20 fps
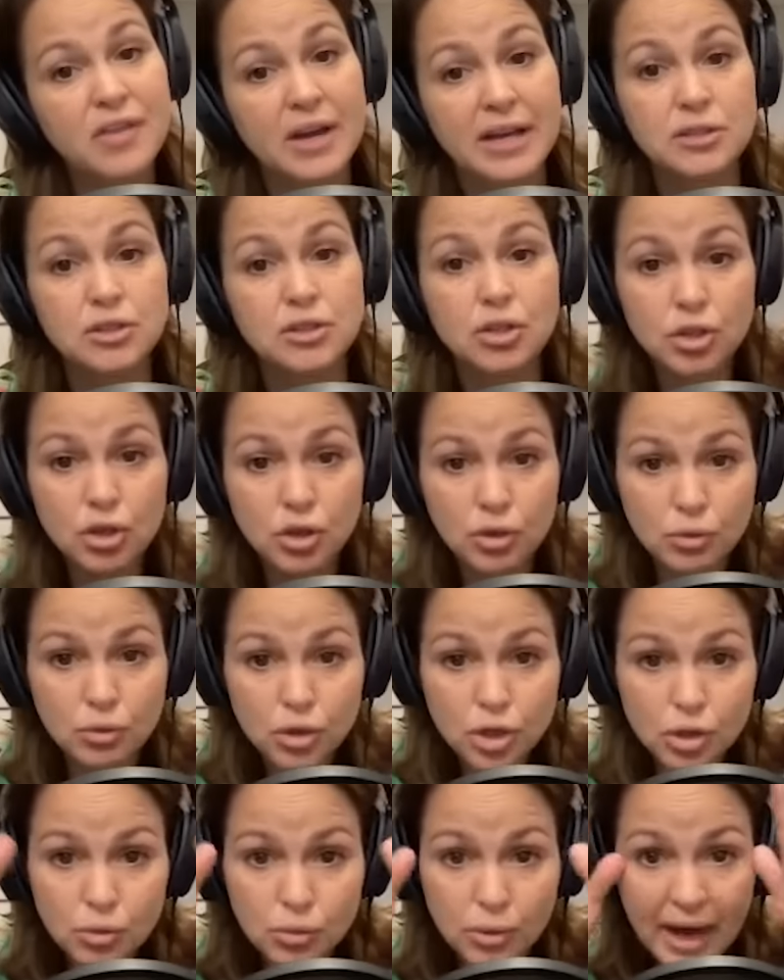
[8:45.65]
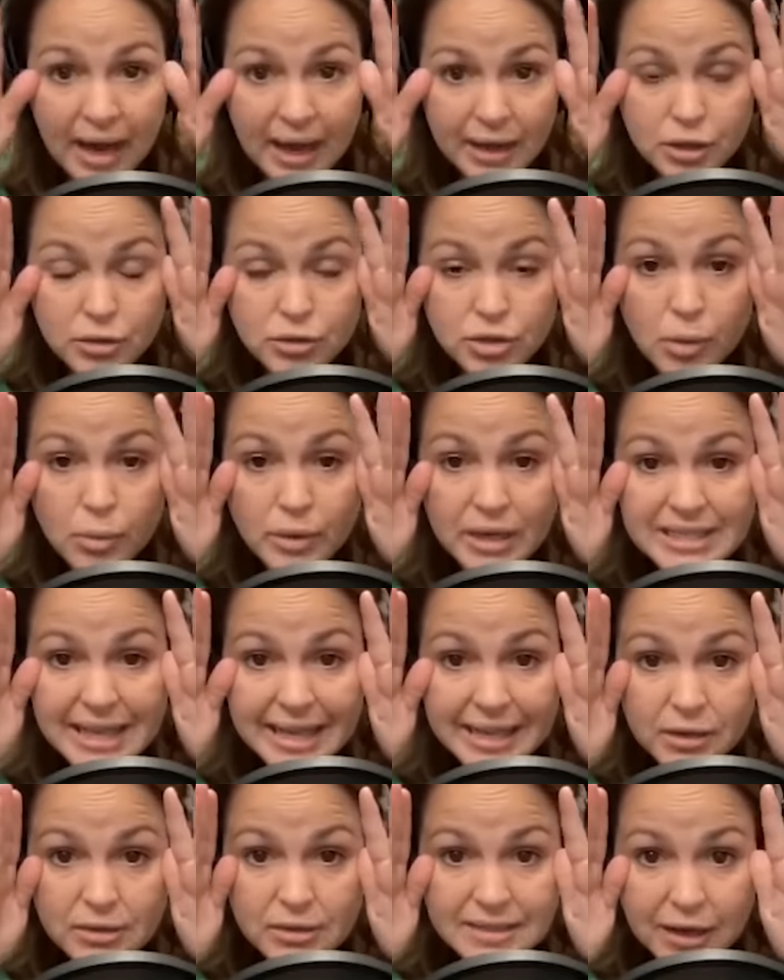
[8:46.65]
that is you you ha- you don't want to
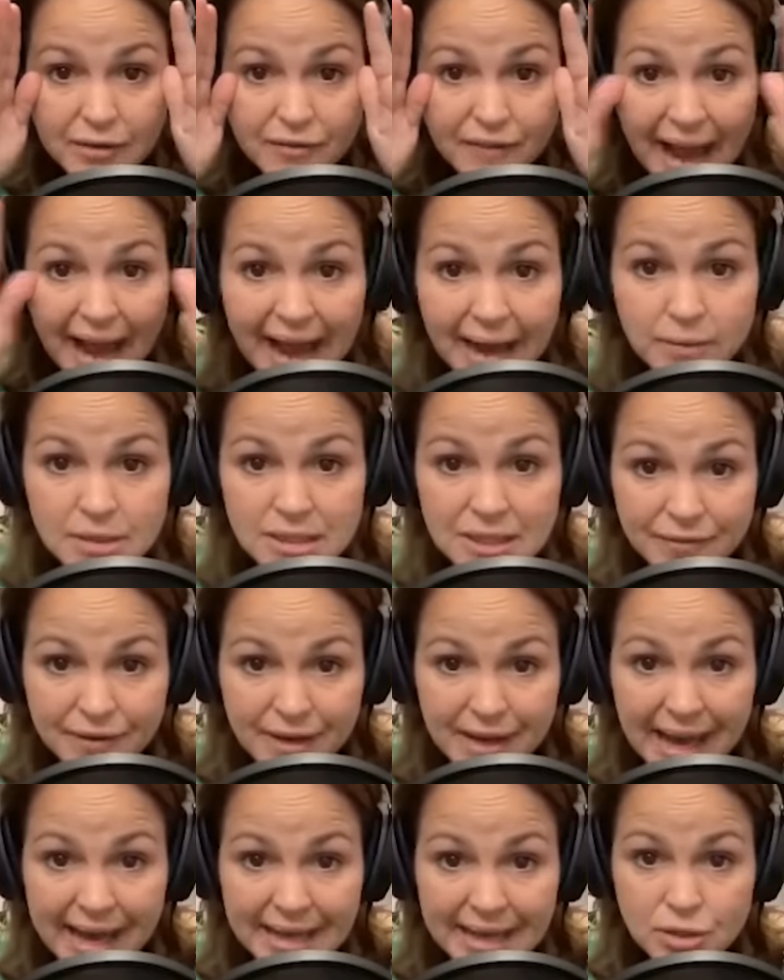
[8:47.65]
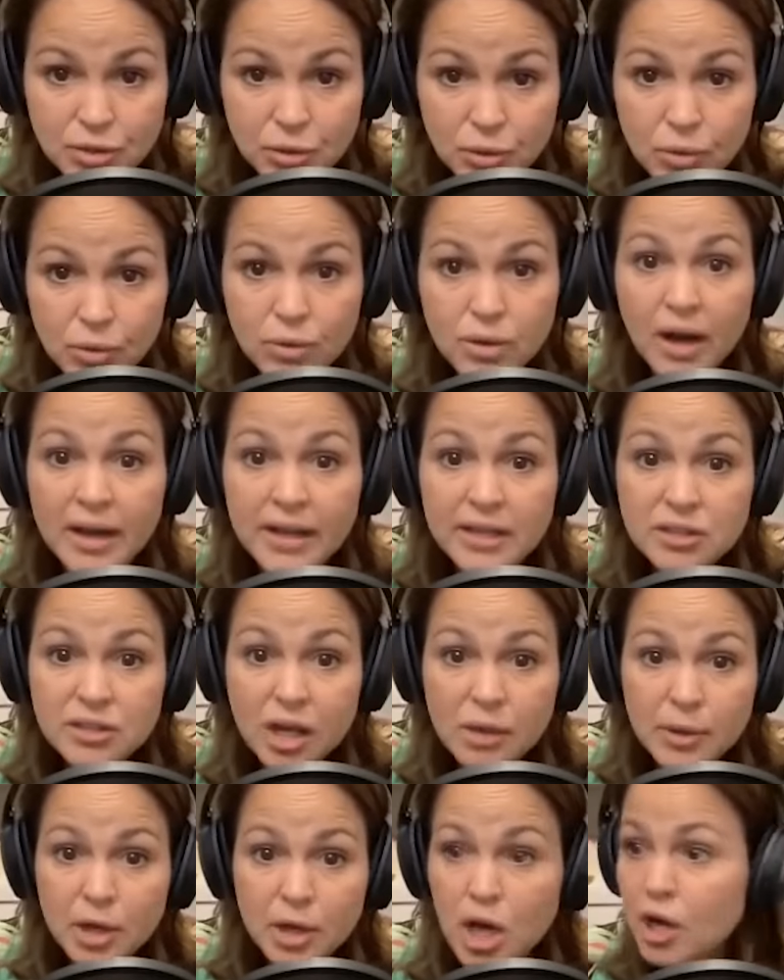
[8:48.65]
take yourself out of it at all like
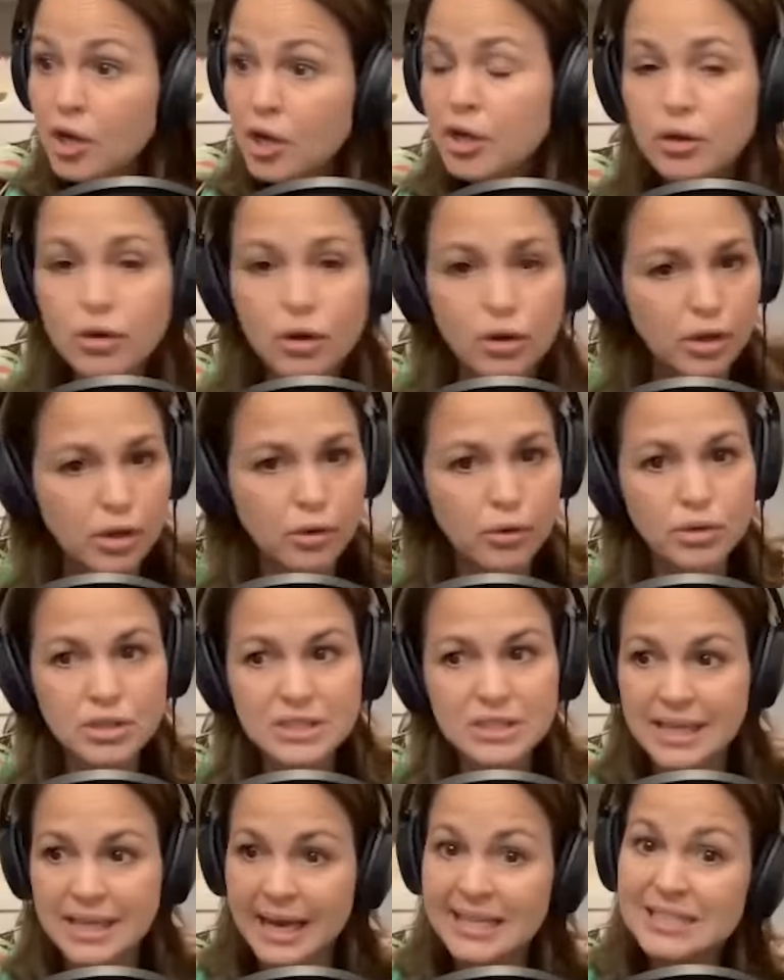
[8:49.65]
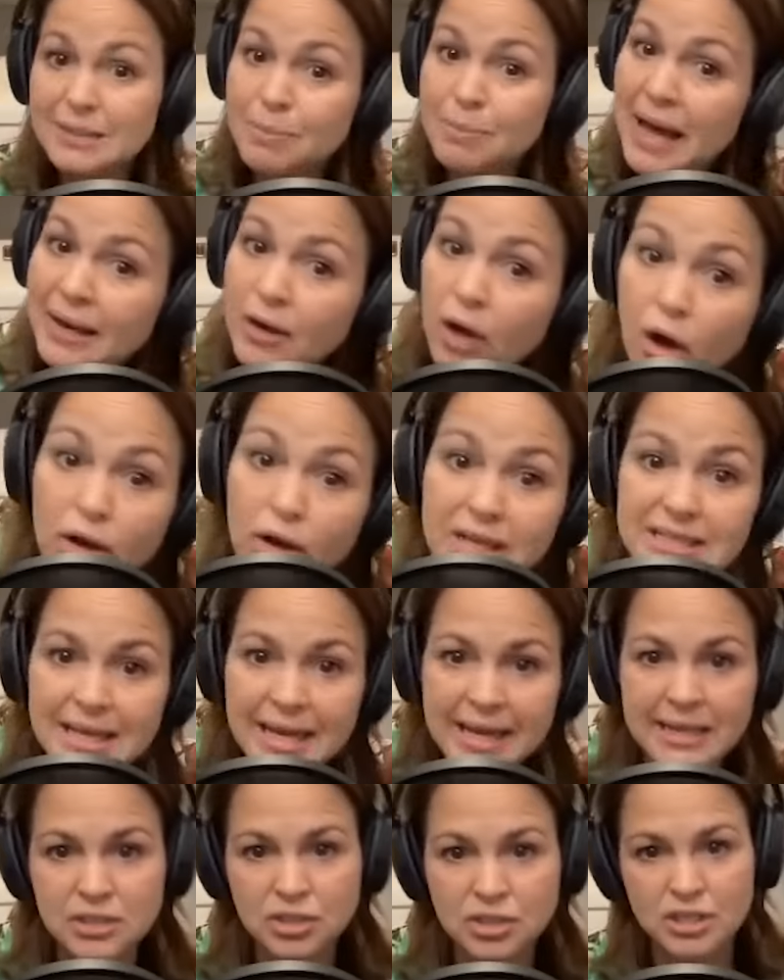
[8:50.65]
so much yeah. you're, you're, scared to plan
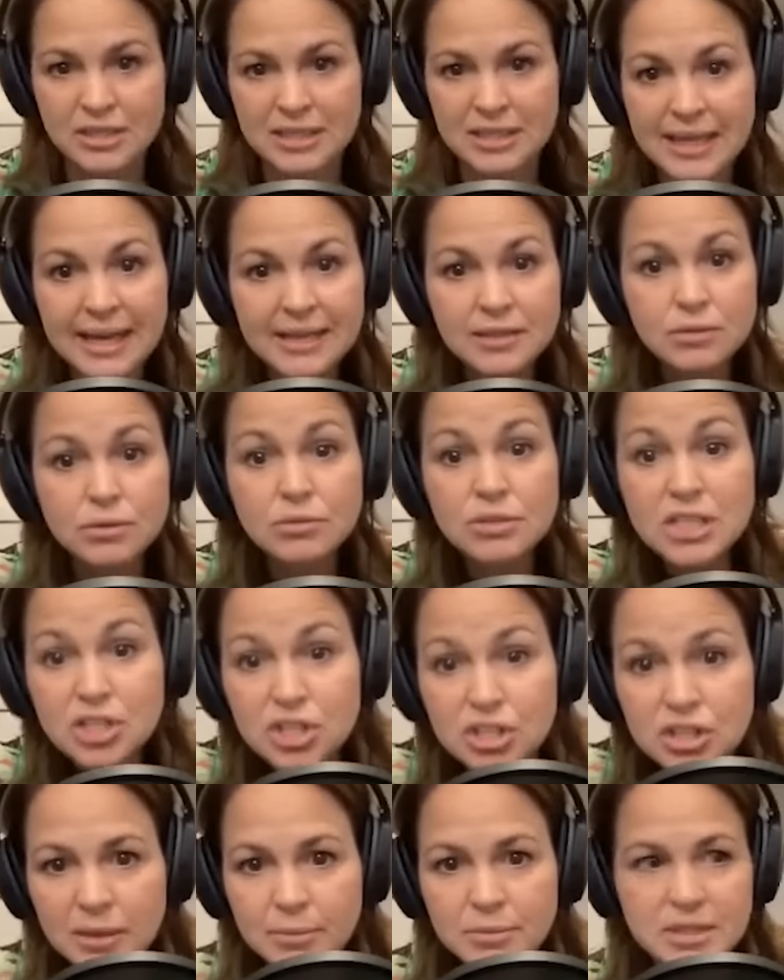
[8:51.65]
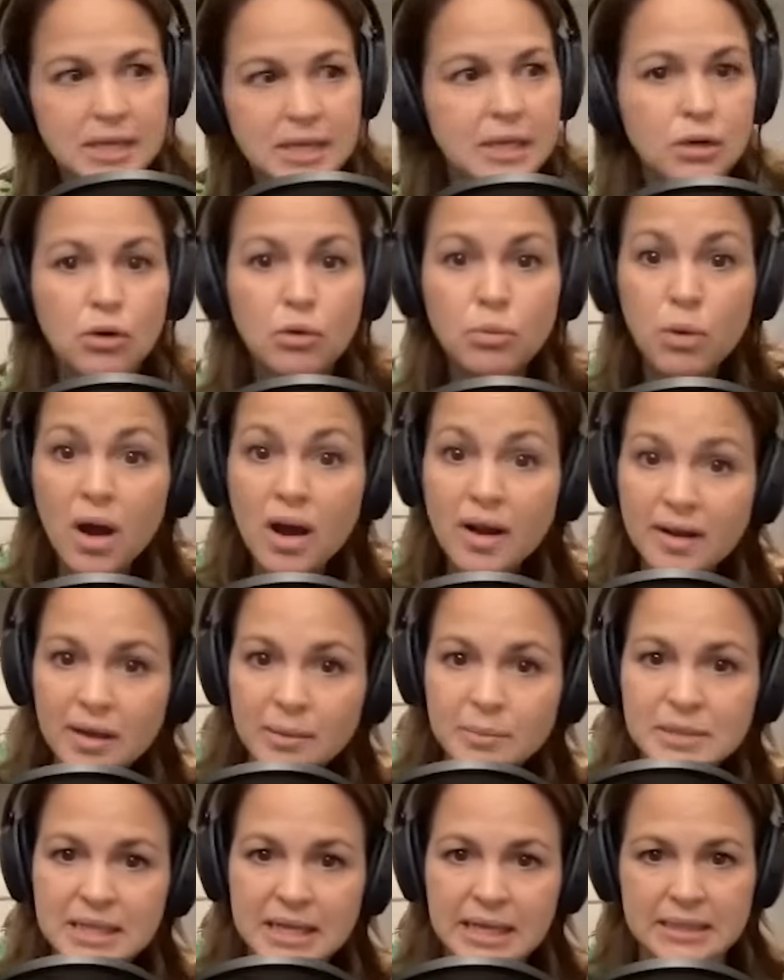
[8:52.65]
holidays just in case an audition comes in or work
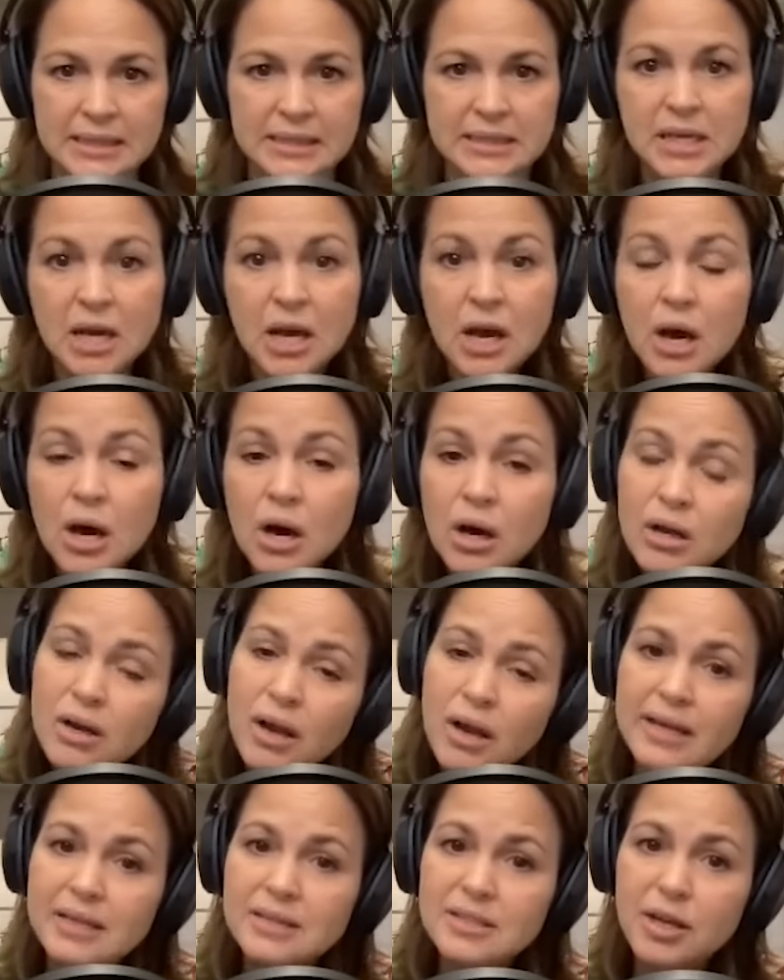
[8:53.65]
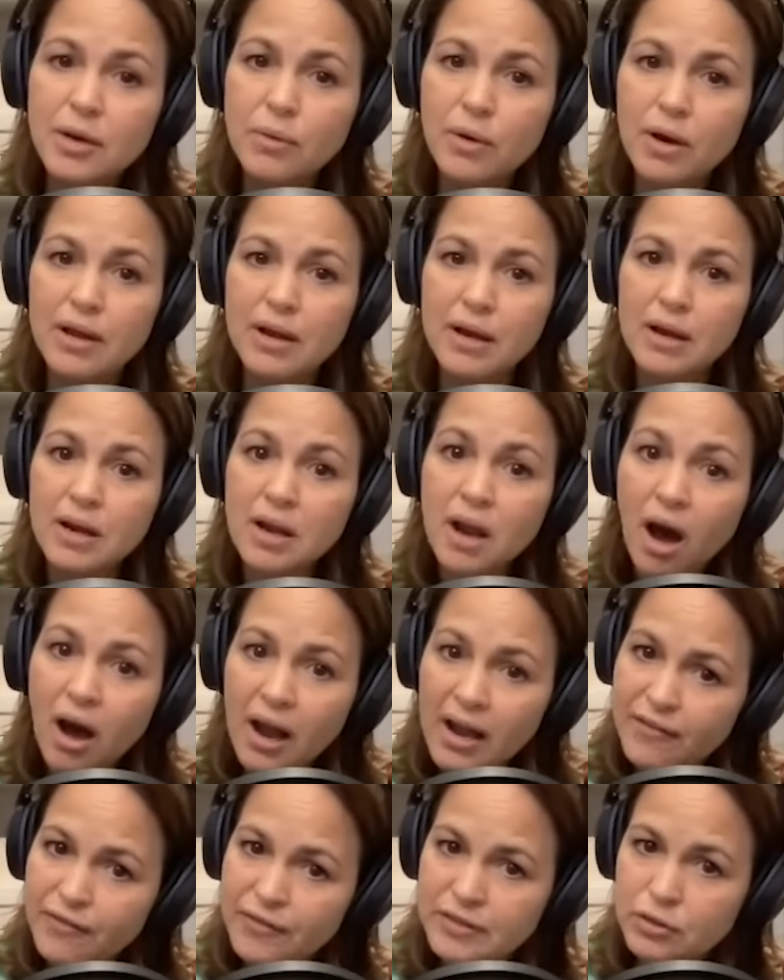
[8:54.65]
comes in and like so uh,
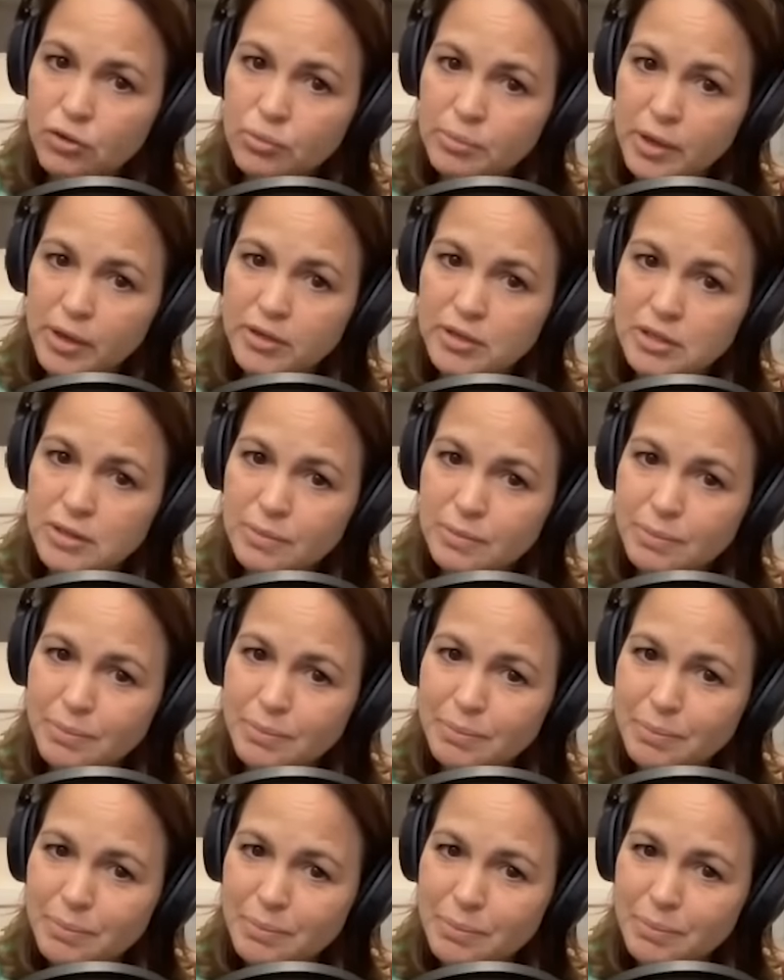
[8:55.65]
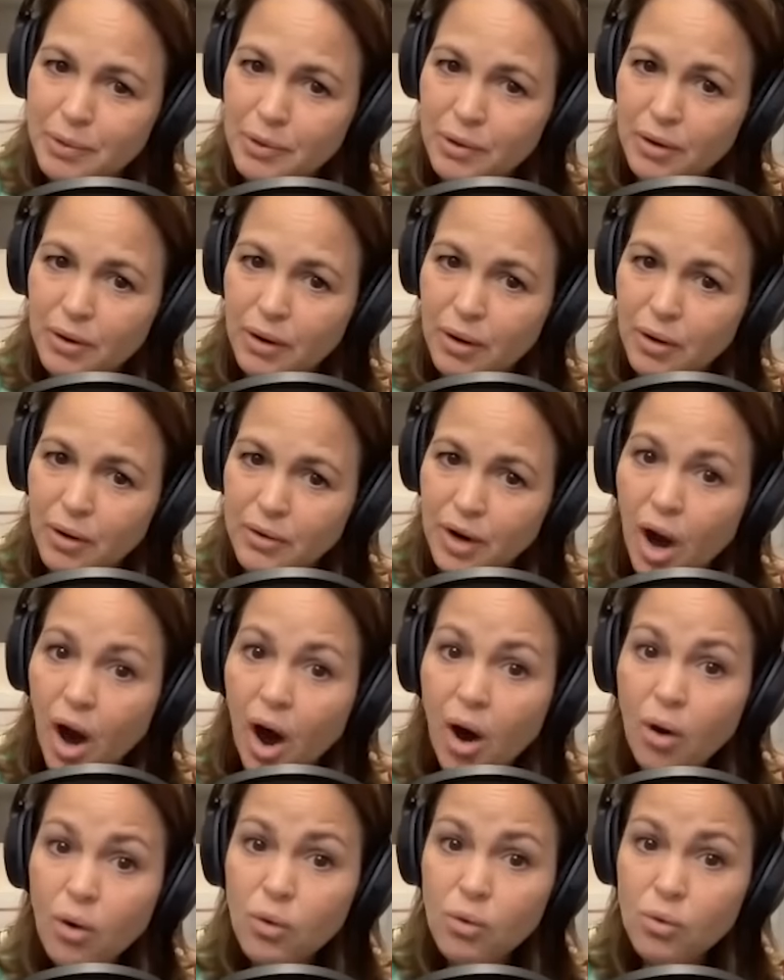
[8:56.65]
life is almost put on
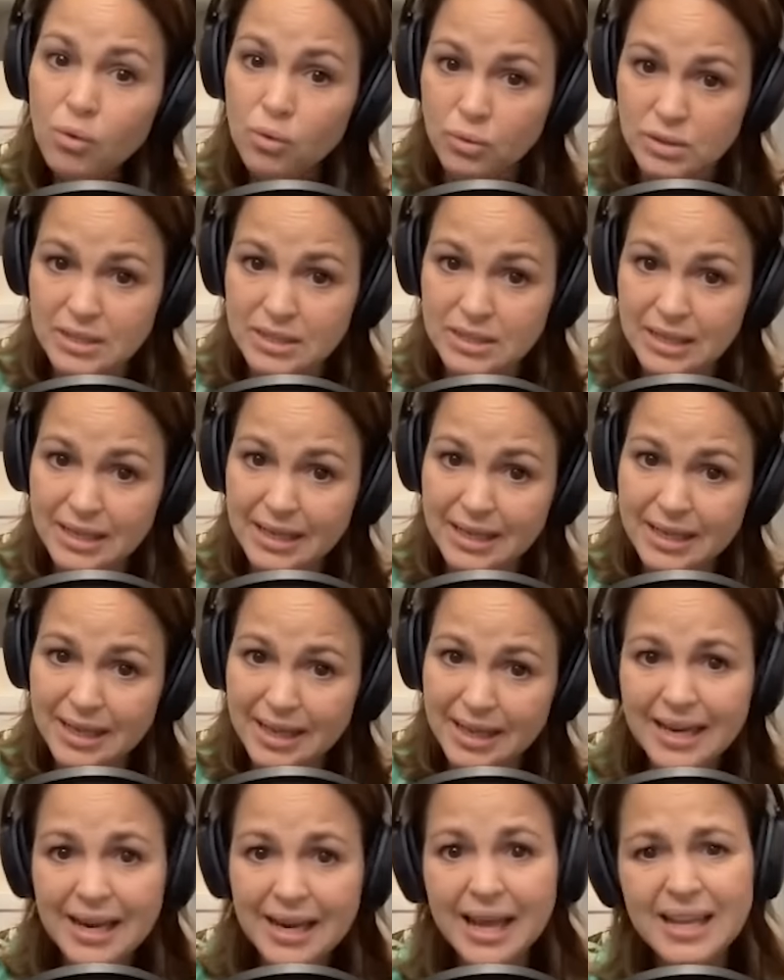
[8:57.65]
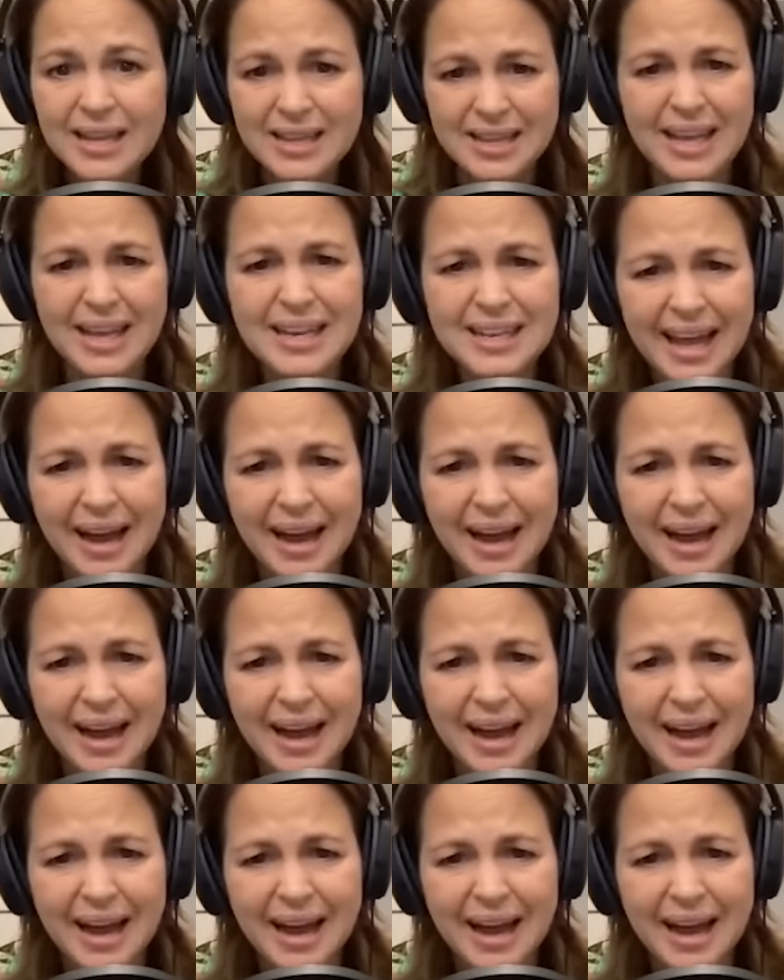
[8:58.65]
hold in in in